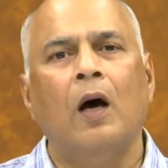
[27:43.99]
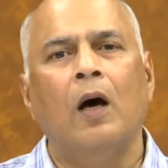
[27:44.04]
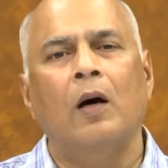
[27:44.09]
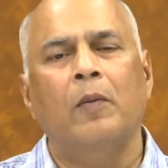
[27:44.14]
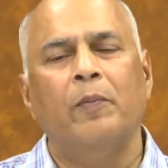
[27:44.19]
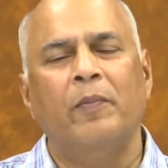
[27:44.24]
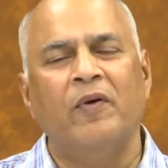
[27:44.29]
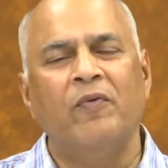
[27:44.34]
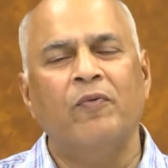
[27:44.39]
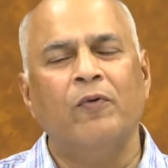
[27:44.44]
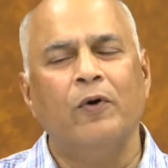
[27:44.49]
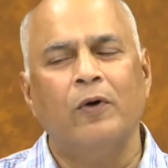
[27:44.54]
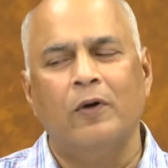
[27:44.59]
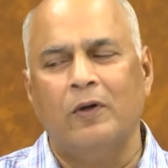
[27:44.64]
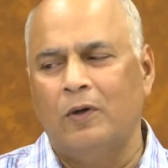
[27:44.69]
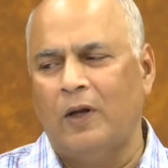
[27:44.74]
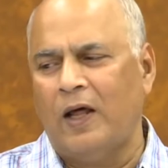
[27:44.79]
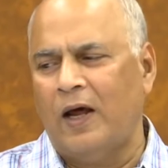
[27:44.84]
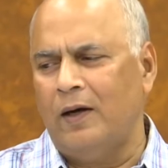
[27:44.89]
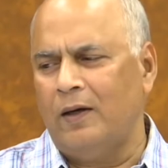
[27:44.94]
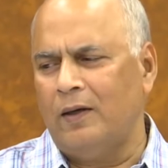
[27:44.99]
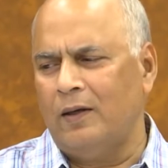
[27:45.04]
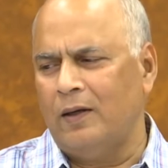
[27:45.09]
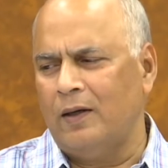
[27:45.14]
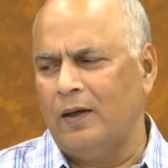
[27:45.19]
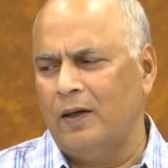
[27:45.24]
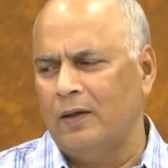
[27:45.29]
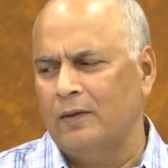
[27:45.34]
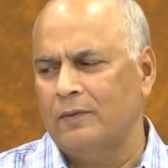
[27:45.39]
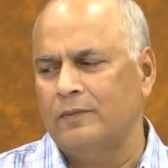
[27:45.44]
Before that,
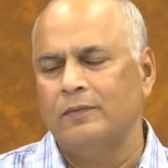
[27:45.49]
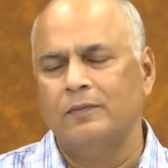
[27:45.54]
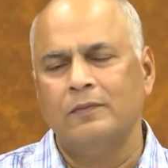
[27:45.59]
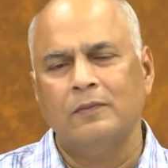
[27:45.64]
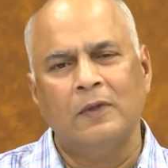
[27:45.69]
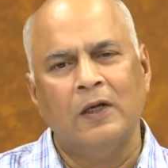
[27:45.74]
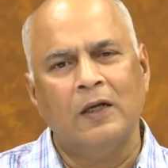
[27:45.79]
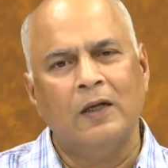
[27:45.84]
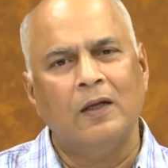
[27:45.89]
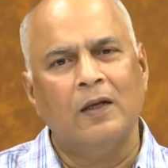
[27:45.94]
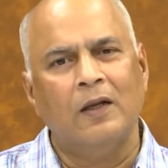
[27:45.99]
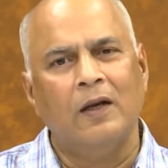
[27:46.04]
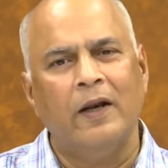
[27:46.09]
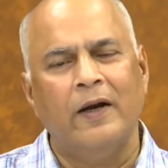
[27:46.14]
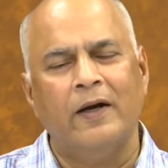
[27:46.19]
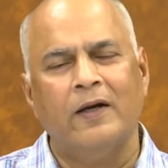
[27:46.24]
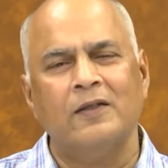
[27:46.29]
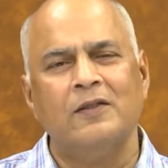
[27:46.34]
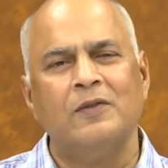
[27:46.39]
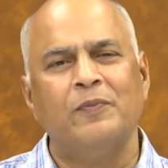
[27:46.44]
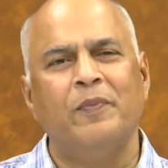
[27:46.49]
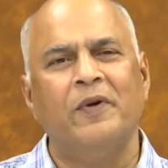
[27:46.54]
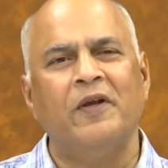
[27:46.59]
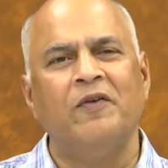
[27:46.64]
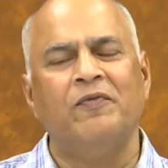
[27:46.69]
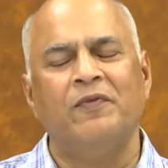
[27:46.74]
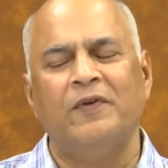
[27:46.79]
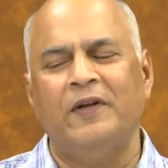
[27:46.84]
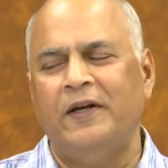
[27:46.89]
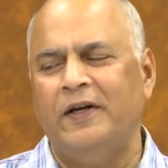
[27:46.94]
let us
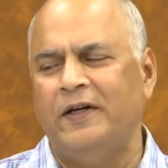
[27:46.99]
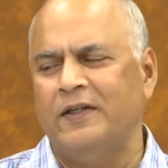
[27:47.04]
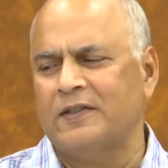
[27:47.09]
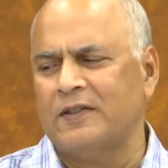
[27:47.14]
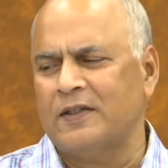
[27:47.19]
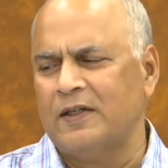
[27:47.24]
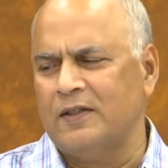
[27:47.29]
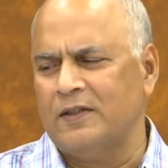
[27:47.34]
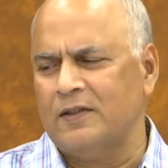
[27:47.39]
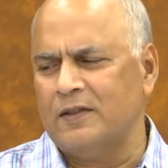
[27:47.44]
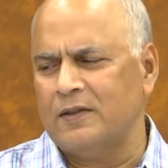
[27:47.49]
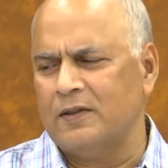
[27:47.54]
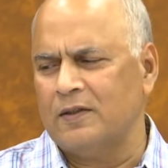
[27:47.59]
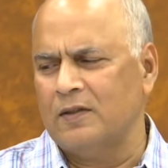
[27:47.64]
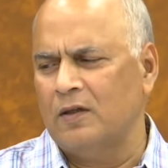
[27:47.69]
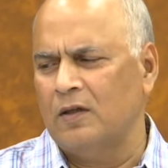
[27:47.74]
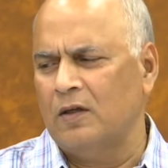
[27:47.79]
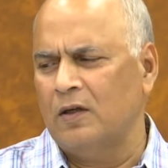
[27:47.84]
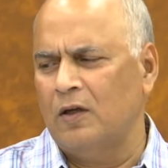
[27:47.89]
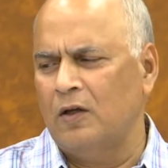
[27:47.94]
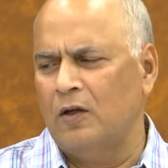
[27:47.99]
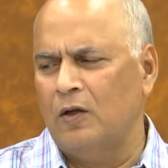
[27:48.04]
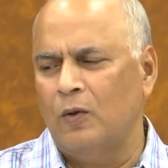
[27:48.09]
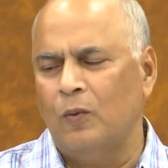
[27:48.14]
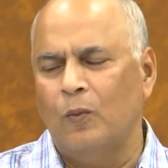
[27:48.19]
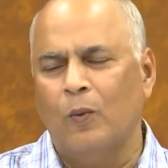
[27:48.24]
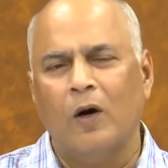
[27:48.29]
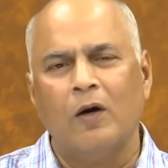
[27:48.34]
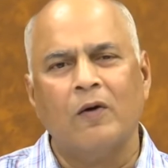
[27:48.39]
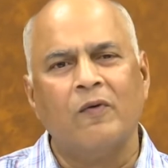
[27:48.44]
briefly discuss
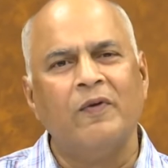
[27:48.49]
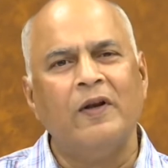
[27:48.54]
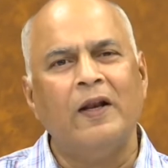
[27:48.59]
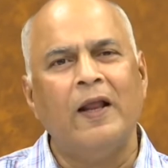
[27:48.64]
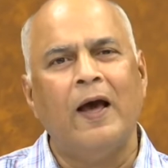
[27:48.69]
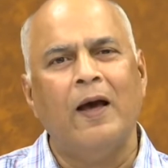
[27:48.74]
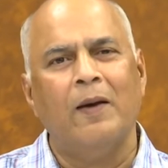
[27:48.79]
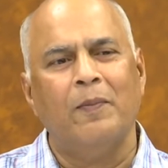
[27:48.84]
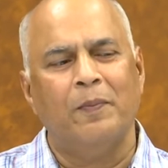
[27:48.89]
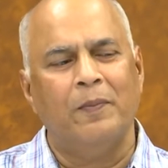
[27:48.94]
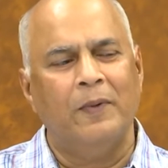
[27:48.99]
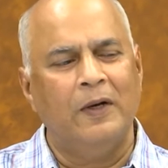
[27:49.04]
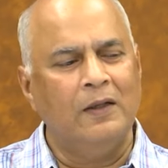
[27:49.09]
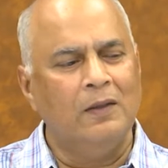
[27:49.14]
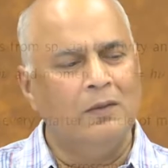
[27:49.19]
what will happen.